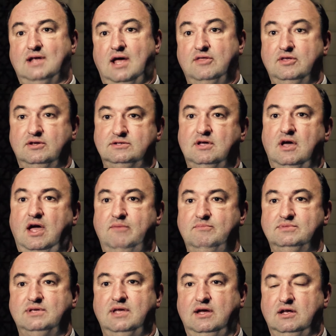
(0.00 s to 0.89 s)
Other
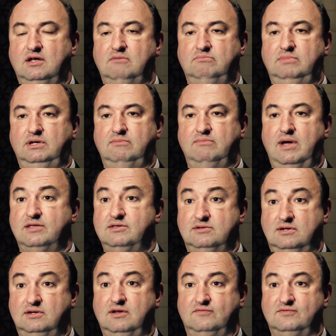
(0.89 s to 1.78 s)
times there can be
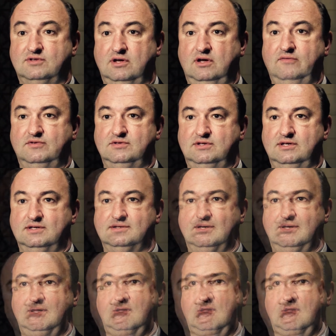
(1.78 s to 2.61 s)
meditative services.